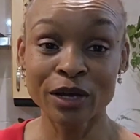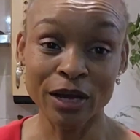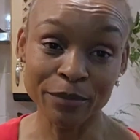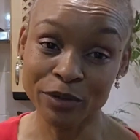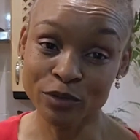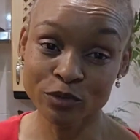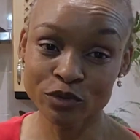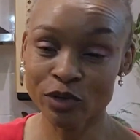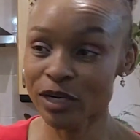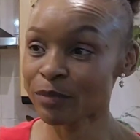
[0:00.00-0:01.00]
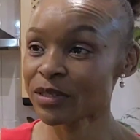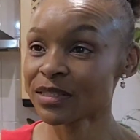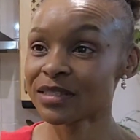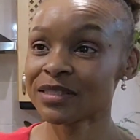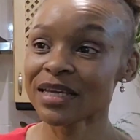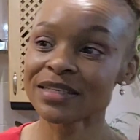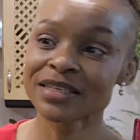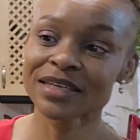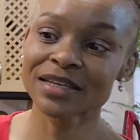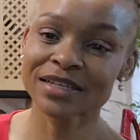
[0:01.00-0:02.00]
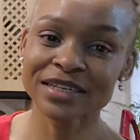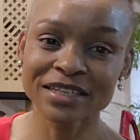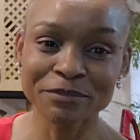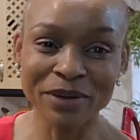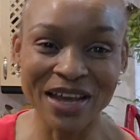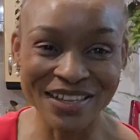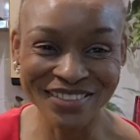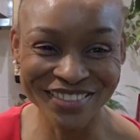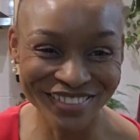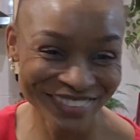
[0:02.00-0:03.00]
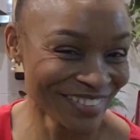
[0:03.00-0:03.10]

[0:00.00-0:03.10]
I mean, who's gonna be standing and cleaning plants?